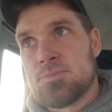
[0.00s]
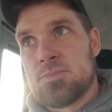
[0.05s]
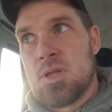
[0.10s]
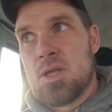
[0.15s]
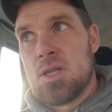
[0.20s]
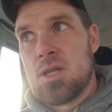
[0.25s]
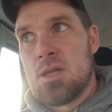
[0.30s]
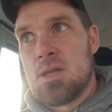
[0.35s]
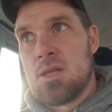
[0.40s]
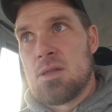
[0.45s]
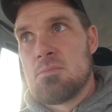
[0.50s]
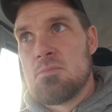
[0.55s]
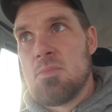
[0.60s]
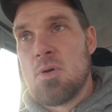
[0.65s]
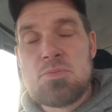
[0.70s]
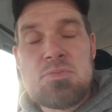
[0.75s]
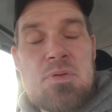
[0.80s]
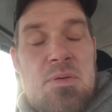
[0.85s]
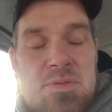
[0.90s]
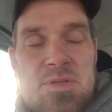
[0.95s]
in
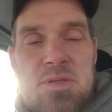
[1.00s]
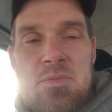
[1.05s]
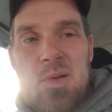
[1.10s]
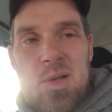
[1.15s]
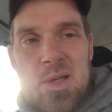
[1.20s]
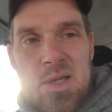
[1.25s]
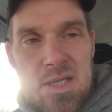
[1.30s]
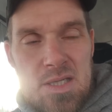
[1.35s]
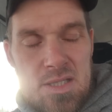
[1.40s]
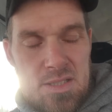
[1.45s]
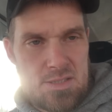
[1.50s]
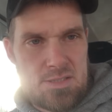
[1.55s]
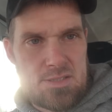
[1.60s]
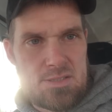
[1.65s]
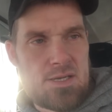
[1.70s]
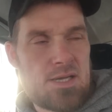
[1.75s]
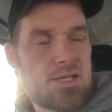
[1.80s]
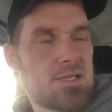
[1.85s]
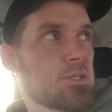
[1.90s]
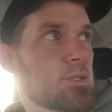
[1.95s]
most people's opinion, it
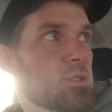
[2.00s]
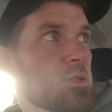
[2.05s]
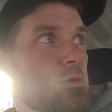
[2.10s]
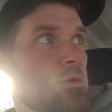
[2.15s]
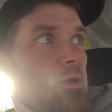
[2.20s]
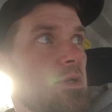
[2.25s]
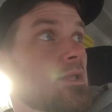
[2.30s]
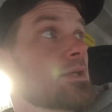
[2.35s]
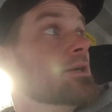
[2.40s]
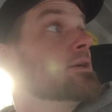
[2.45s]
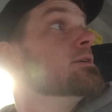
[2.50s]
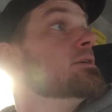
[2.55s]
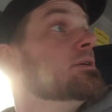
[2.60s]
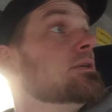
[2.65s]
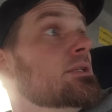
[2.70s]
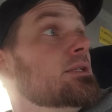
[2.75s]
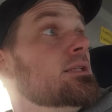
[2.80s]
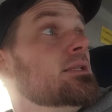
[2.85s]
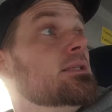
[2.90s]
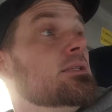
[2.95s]
doesn't actually do anything.
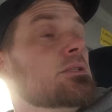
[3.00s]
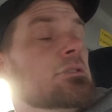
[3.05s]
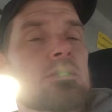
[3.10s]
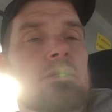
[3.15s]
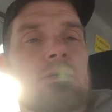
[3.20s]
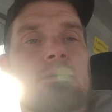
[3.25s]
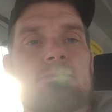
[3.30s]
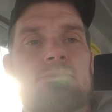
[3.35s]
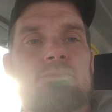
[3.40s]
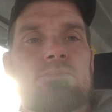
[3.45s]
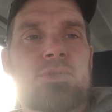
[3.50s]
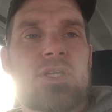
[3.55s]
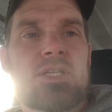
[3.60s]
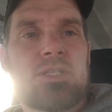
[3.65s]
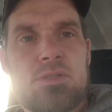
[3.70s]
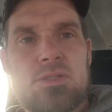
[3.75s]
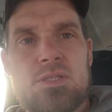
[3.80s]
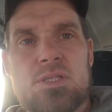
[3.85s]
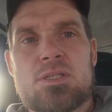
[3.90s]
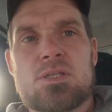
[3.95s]
So,
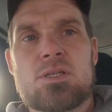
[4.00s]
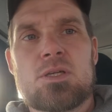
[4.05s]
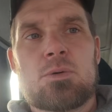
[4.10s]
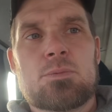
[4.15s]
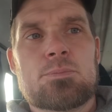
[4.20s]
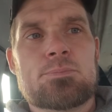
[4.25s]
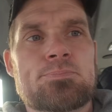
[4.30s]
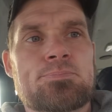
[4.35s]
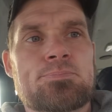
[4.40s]
interesting to know.